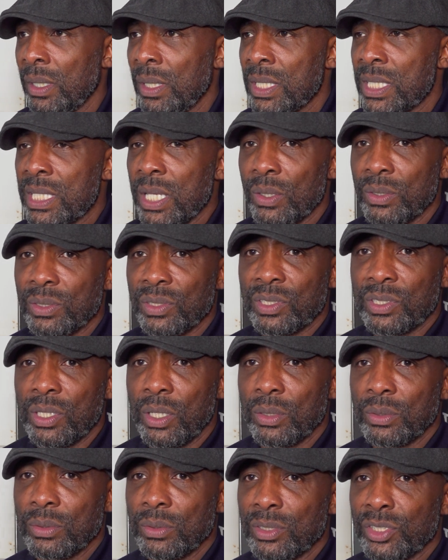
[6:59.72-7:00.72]

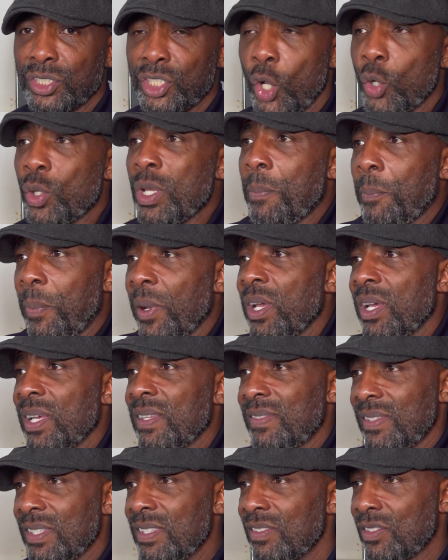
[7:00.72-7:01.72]
So the only
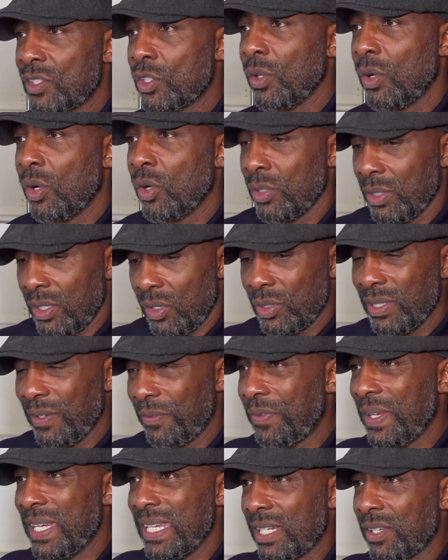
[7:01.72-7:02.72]
person's only
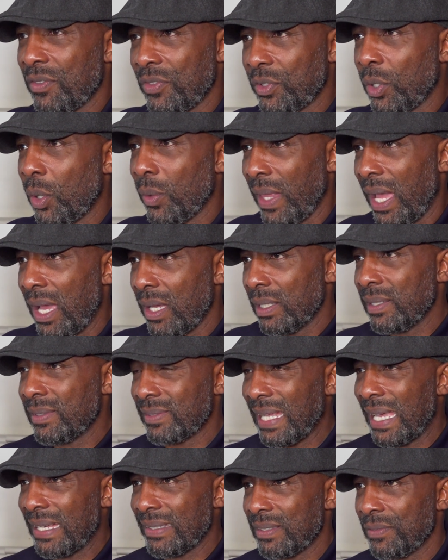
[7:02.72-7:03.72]
feet you can throw that on is
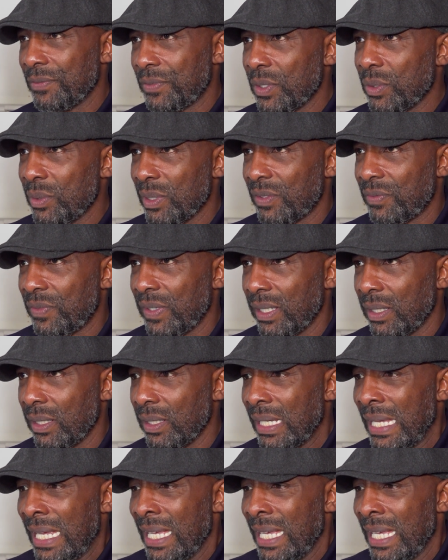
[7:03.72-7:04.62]
Tyson Fury's feet.